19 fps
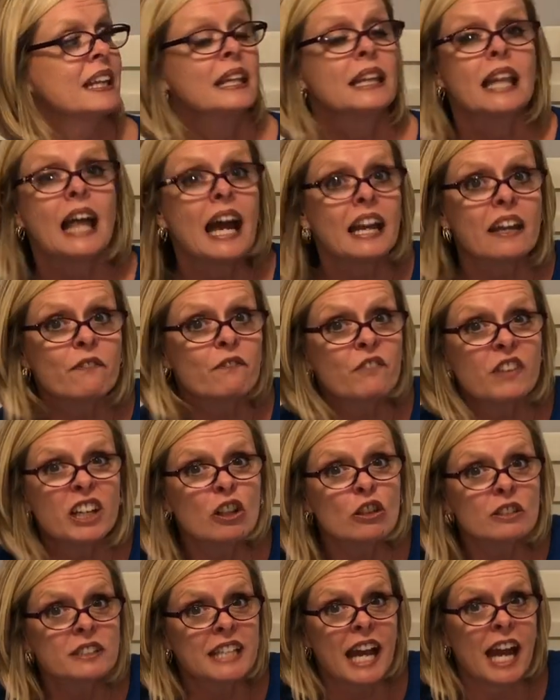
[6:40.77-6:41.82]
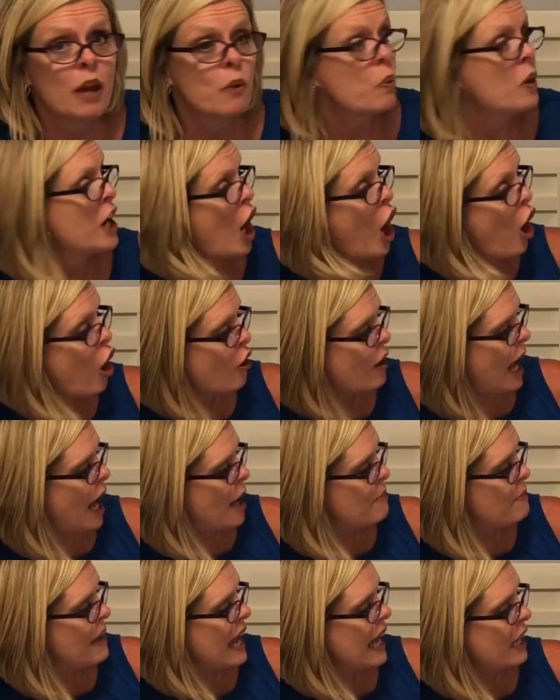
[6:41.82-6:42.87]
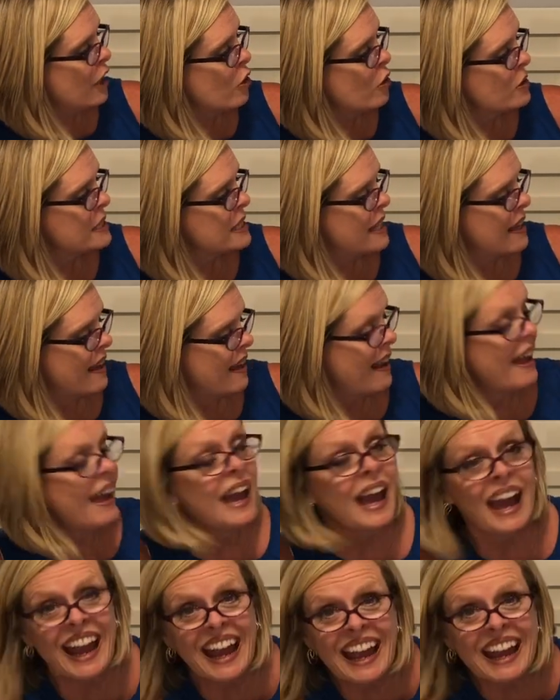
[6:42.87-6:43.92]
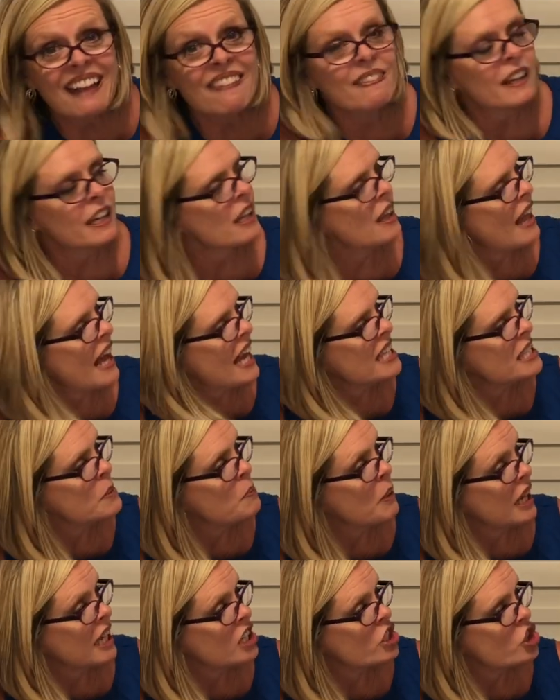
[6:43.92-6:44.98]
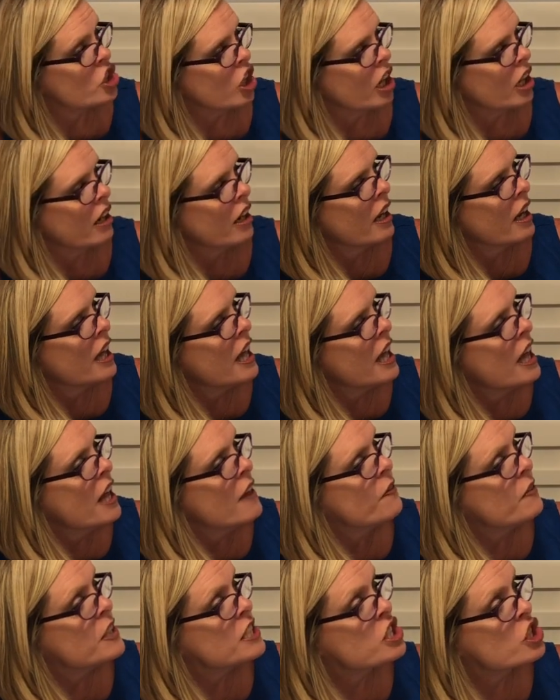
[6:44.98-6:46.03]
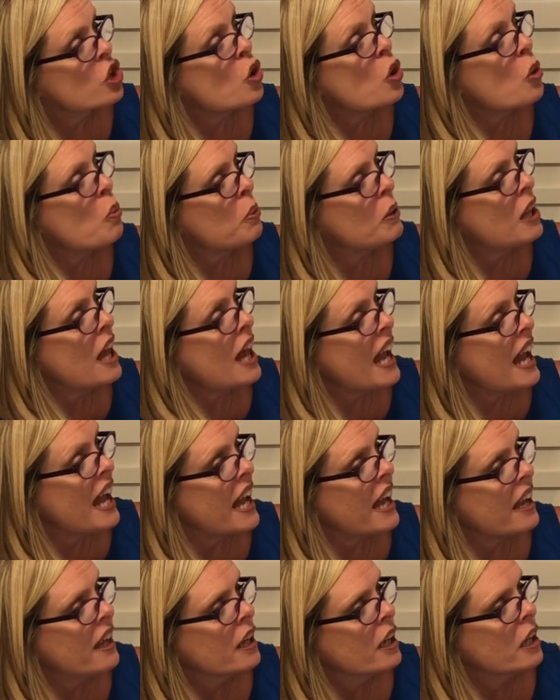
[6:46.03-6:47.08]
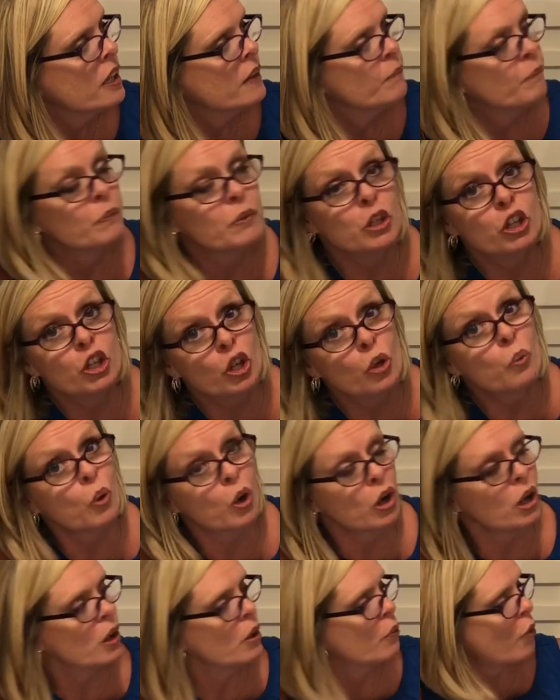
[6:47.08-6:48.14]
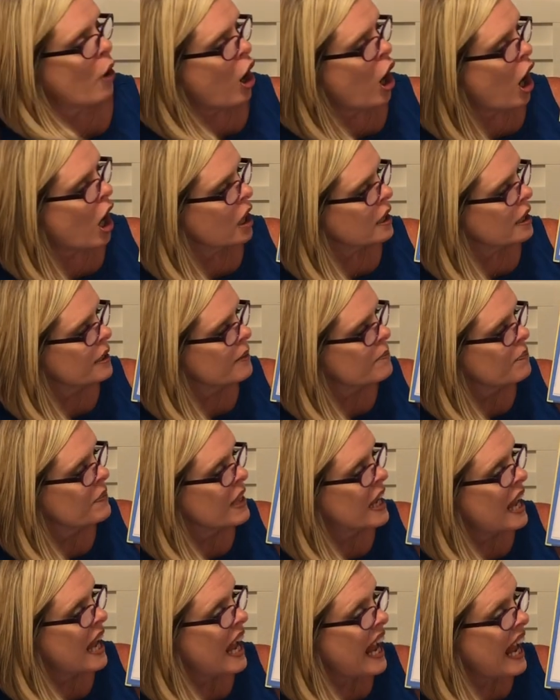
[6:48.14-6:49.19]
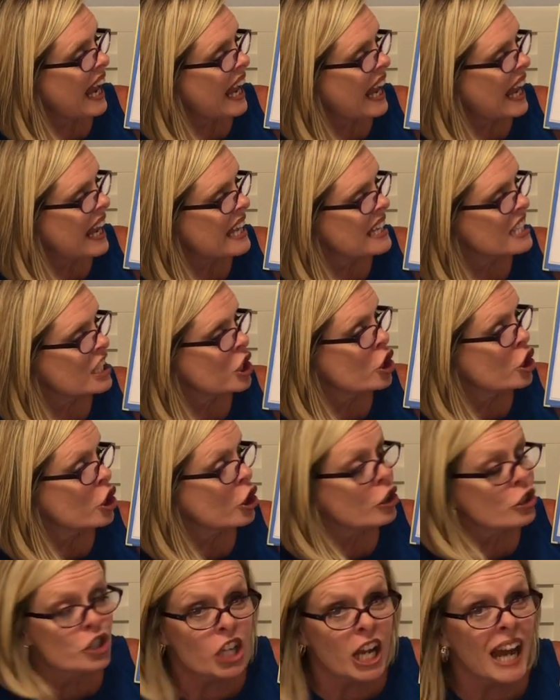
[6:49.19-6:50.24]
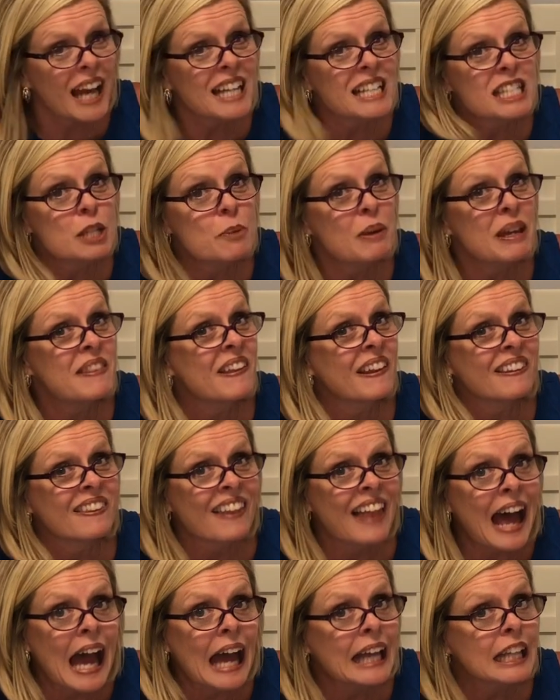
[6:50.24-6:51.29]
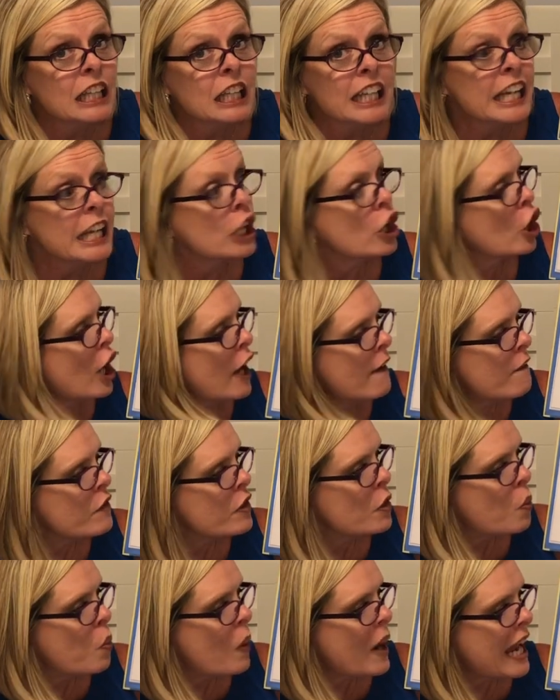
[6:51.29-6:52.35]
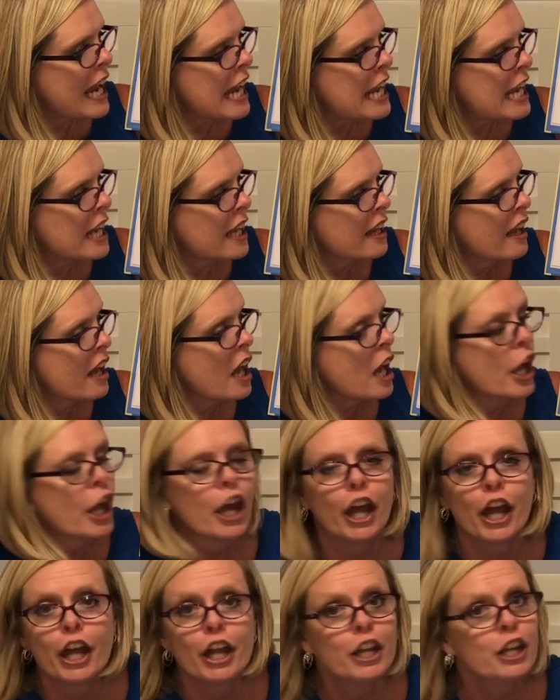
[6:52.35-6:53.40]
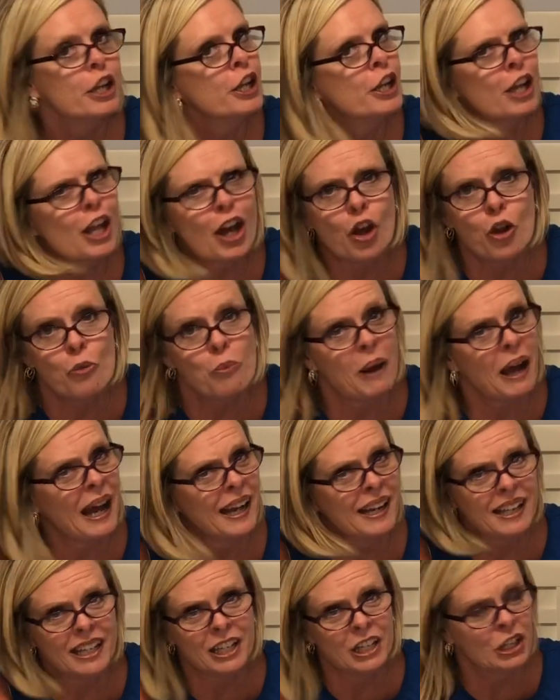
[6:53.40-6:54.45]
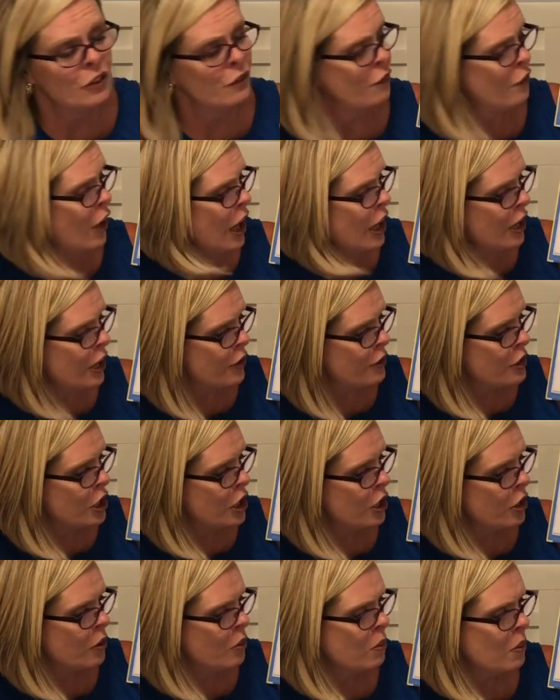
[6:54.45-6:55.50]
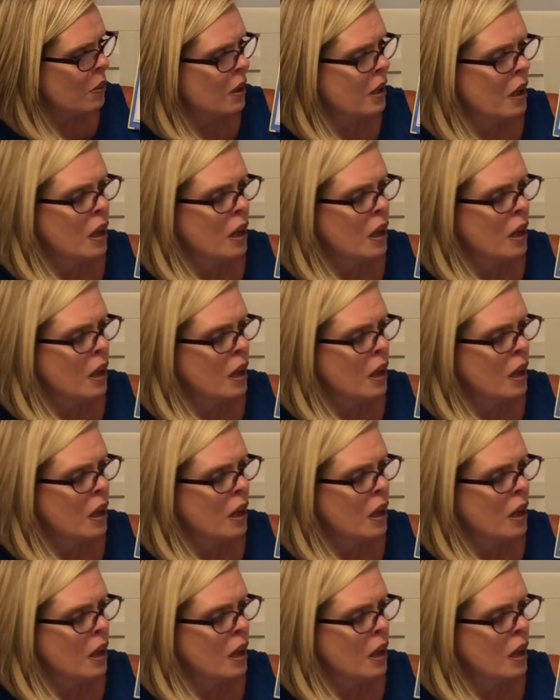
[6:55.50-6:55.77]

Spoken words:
Like field day, we all got medals and the class picture. The school play, you were a rock, and your chance to be the line leader of the week. Nobody could follow you.